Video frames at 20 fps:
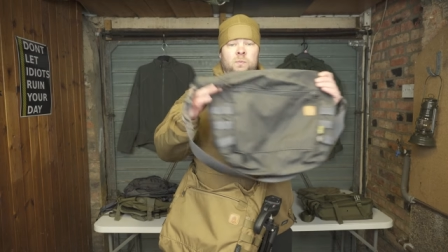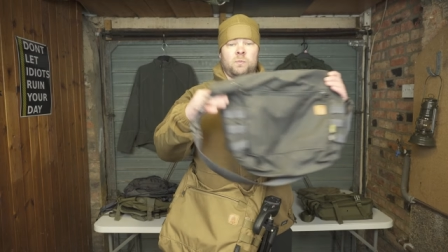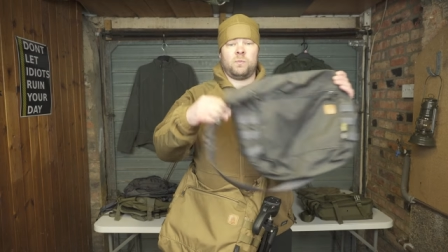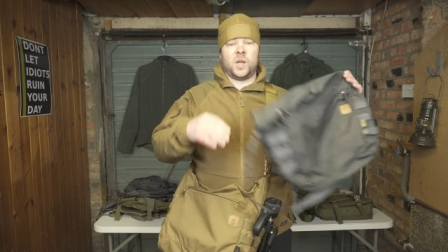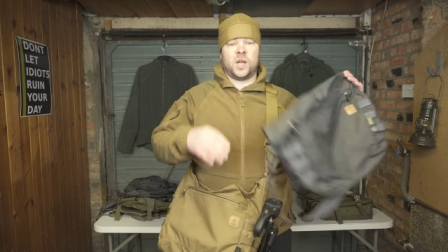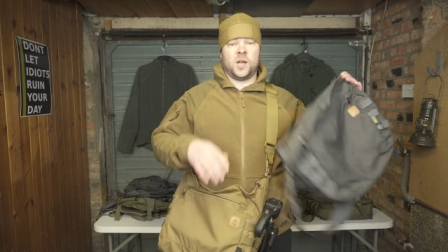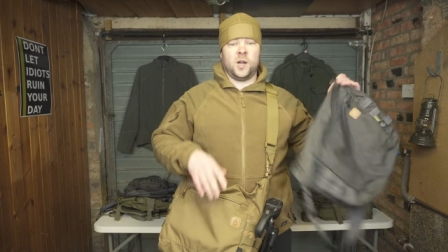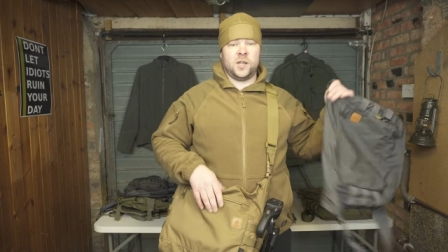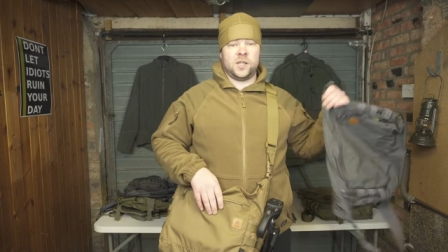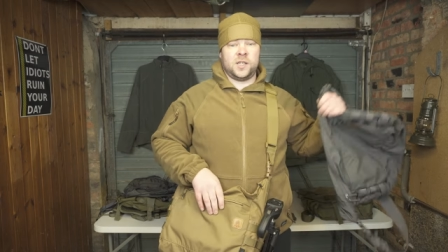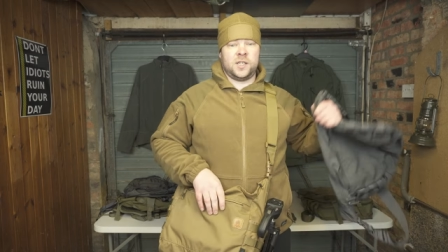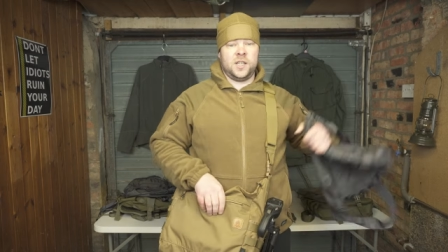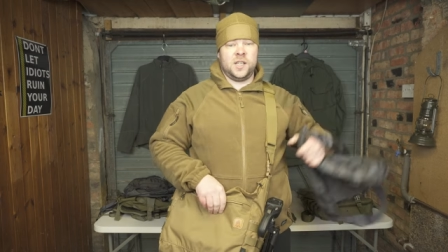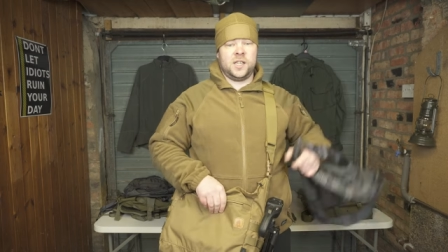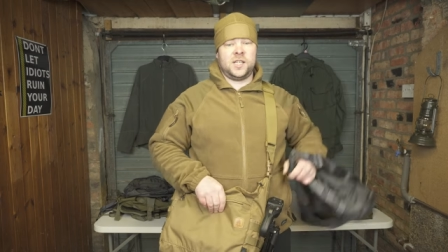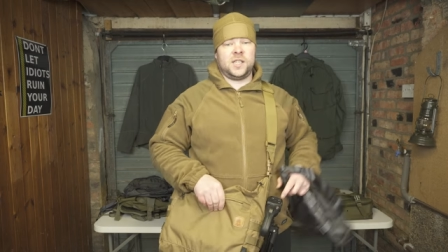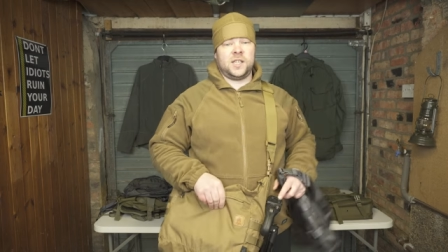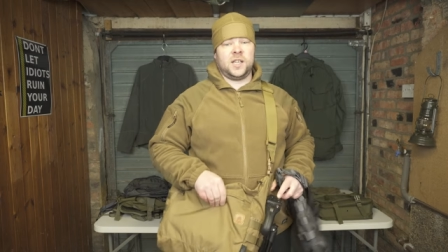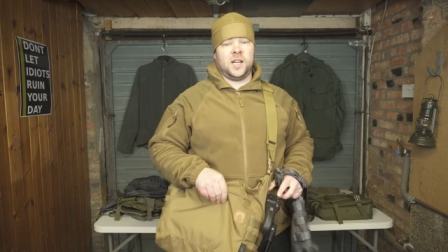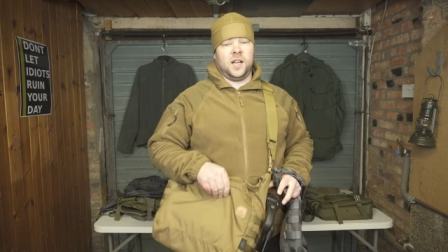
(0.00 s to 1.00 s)
because
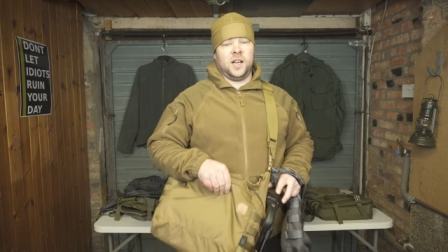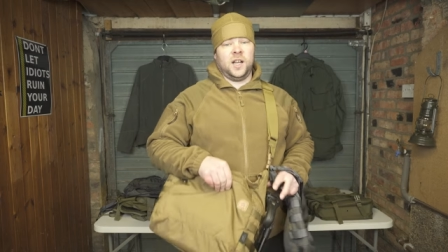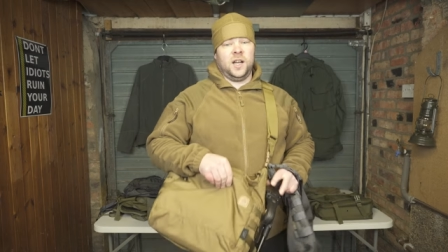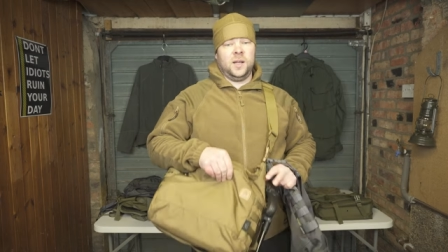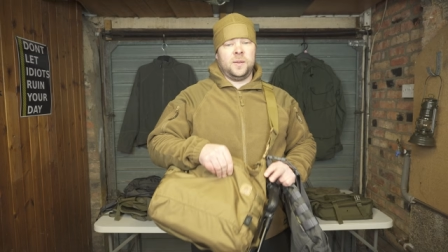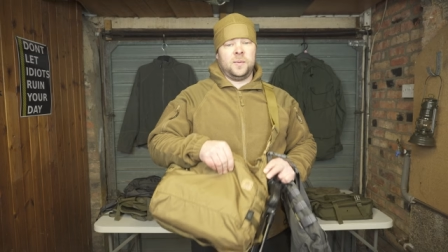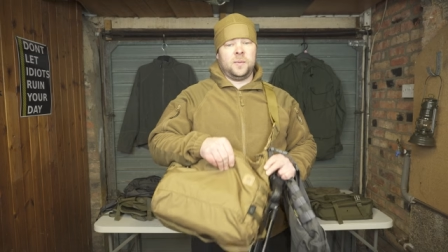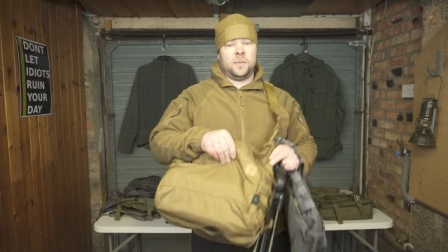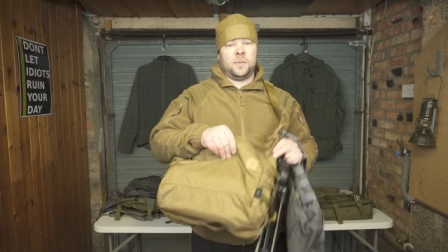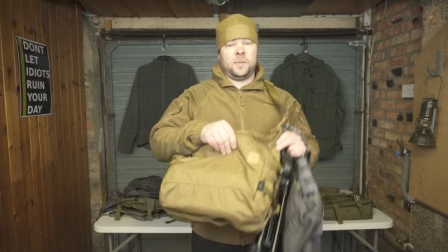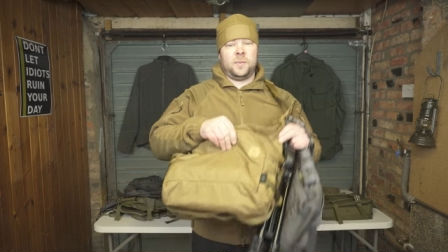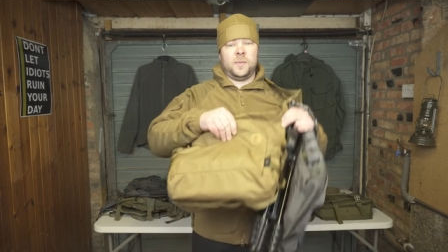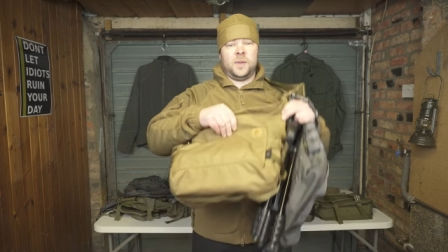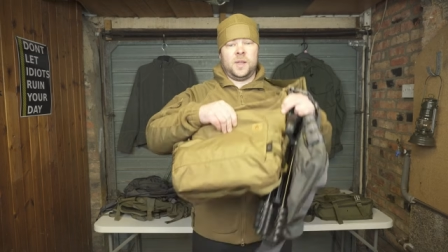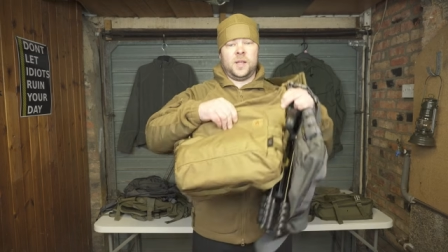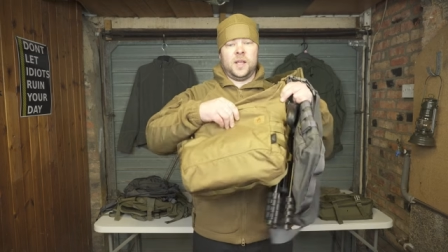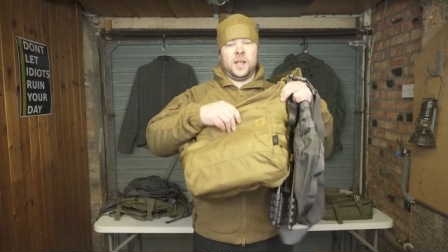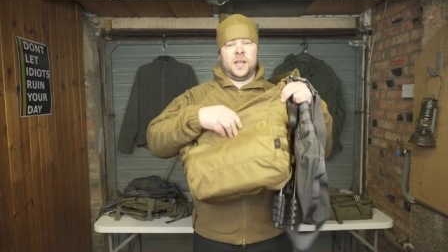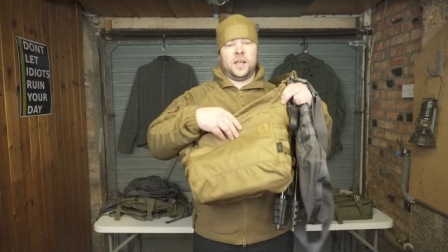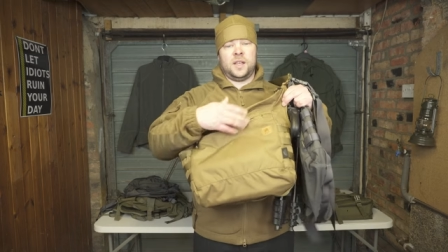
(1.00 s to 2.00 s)
this color,
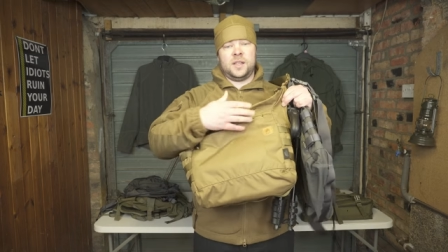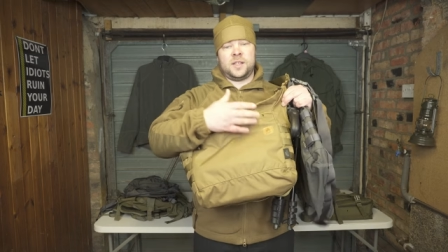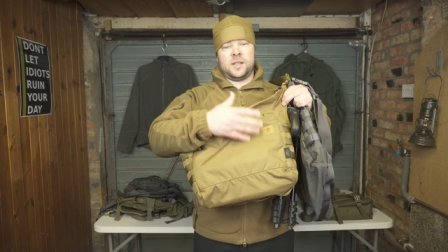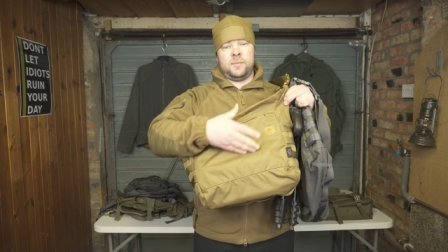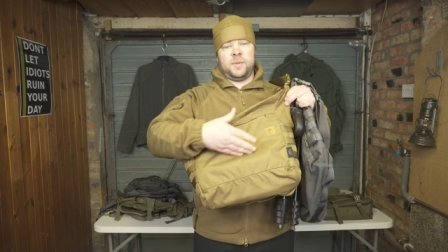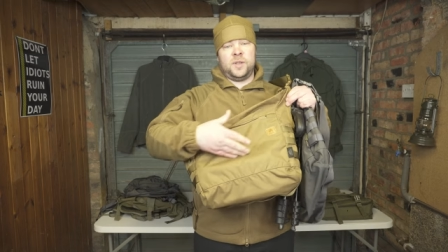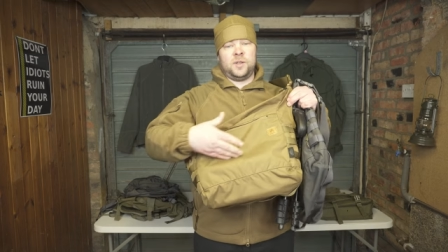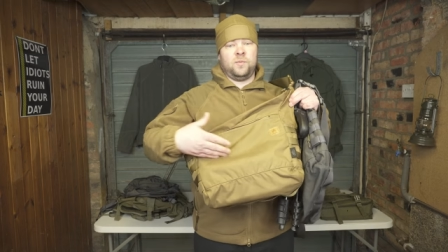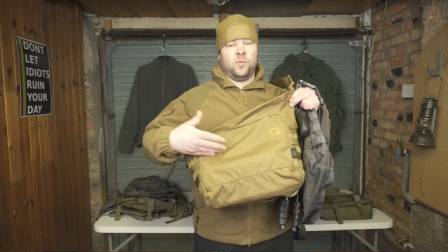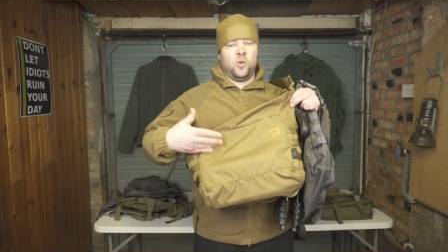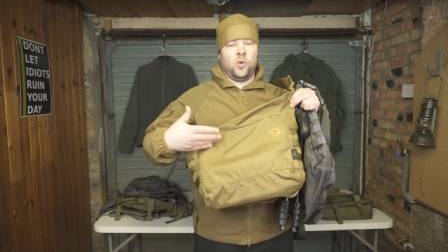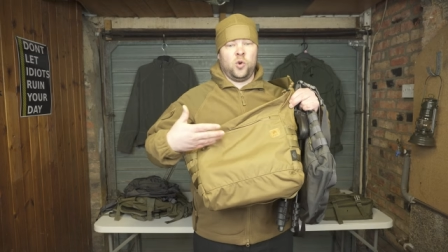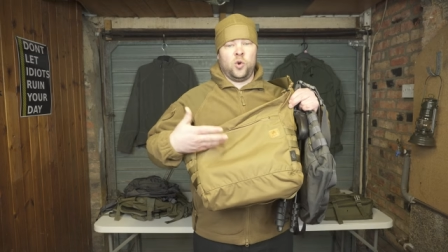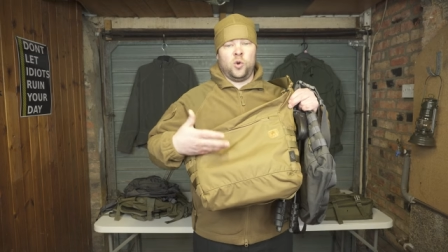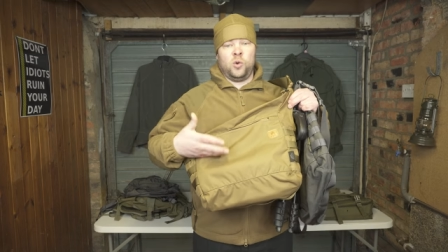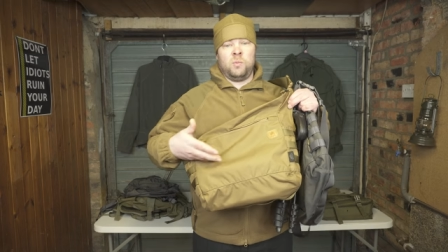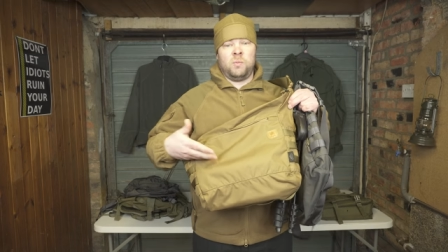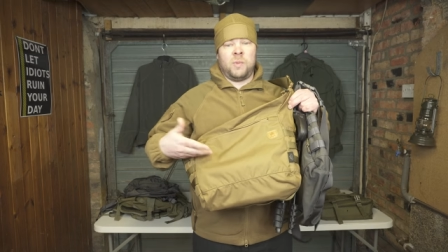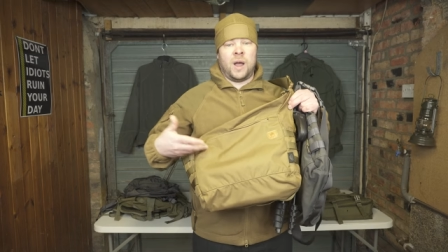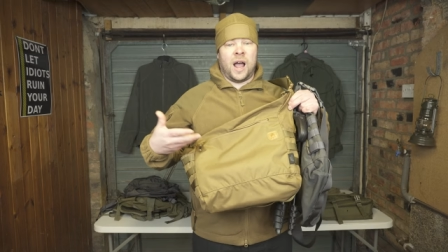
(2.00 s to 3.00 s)
it's a bit
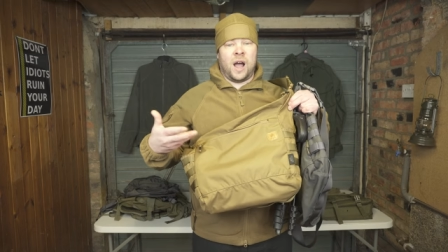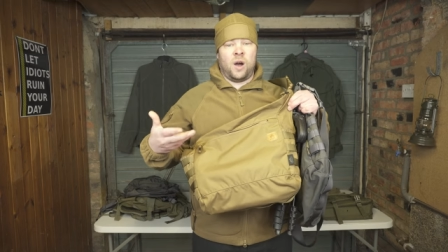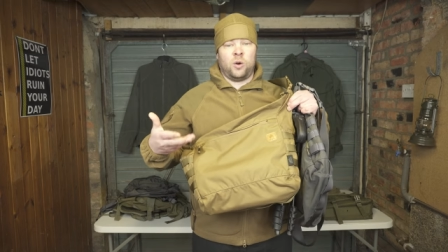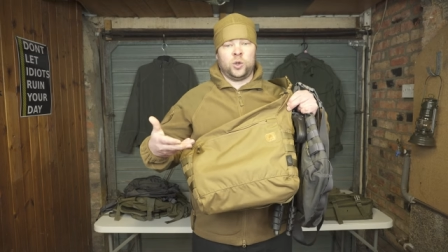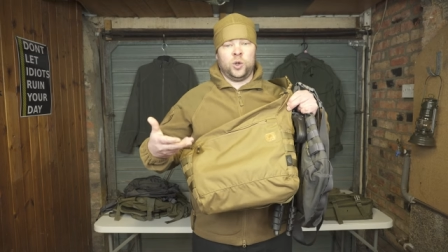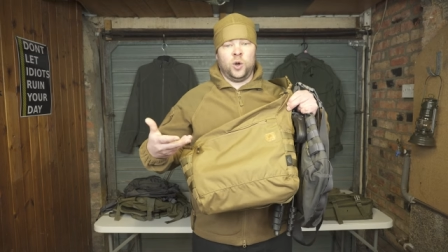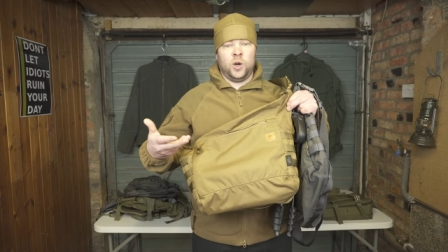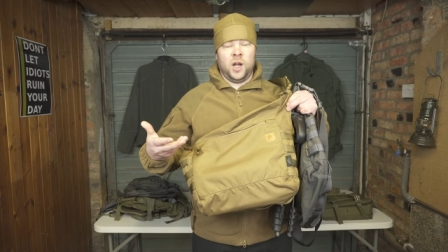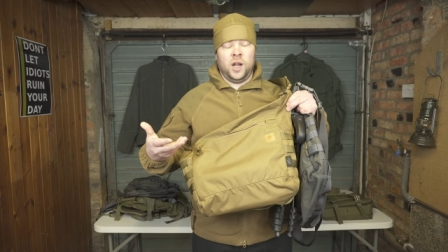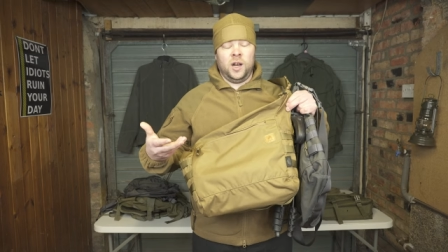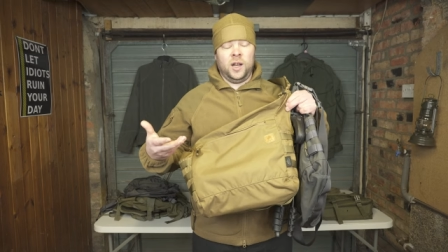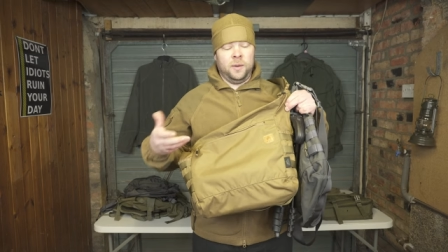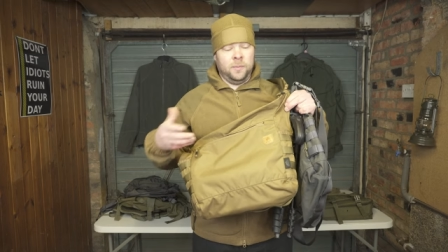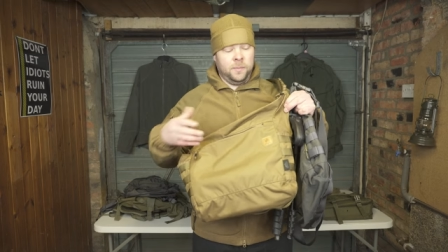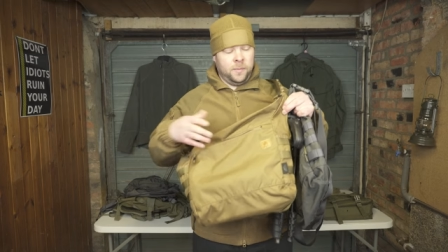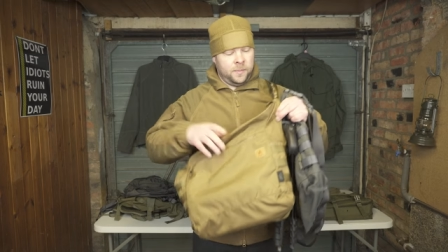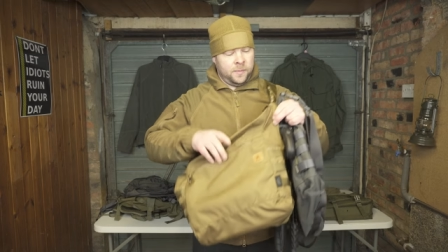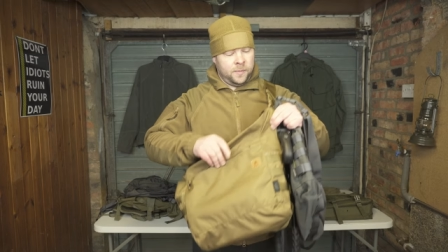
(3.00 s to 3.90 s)
more outdoor color,